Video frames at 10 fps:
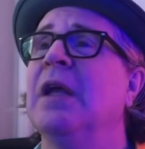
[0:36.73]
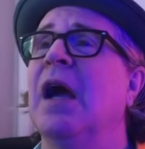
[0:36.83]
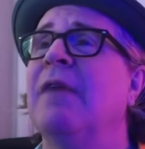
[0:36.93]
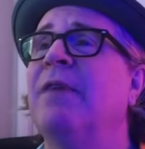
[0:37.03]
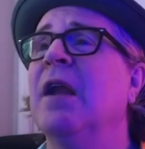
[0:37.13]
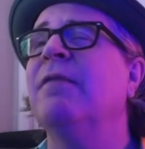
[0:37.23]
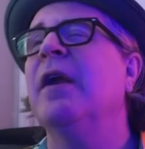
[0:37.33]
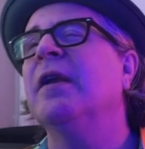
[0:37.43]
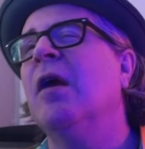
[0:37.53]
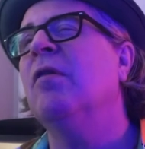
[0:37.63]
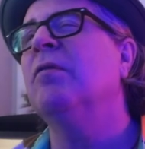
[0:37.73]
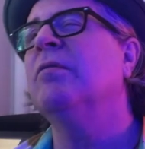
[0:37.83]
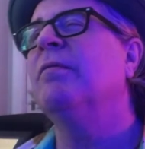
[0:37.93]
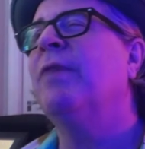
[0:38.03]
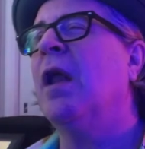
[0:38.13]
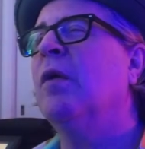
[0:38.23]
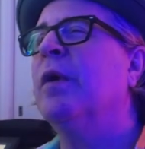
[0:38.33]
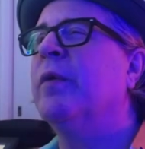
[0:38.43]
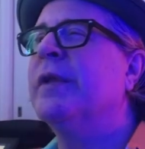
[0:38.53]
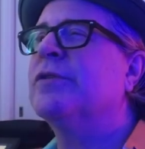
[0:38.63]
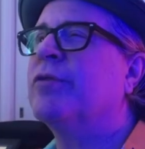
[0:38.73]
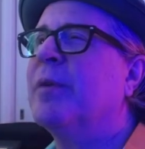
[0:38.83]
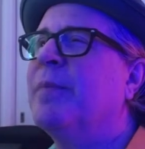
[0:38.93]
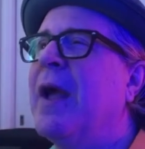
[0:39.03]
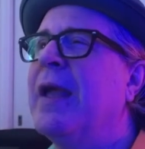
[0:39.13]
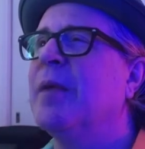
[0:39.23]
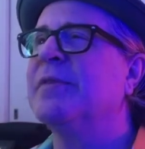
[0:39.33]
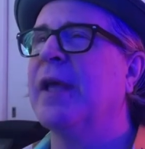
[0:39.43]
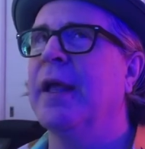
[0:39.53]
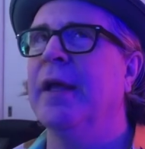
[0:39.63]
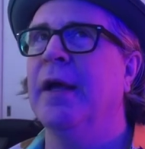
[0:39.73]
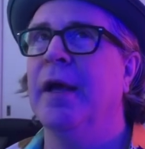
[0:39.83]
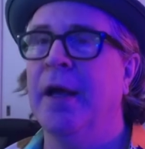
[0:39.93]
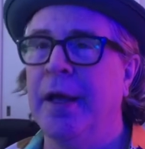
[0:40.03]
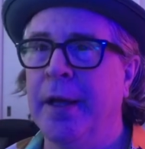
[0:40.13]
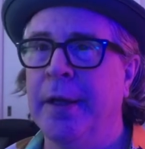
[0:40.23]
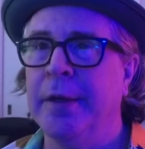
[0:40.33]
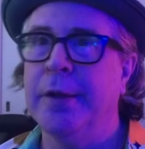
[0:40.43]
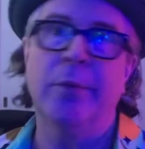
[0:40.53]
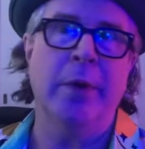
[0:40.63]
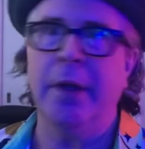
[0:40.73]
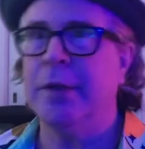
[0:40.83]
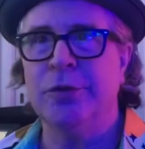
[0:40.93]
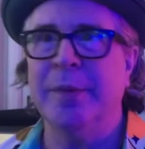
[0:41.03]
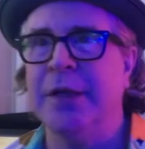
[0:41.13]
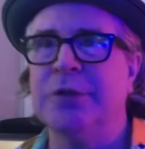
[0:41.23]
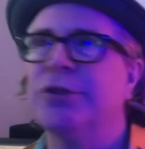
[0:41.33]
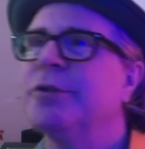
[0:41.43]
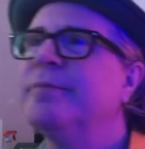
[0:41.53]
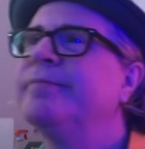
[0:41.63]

I find if I don't follow a written script, I end up saying, way too much.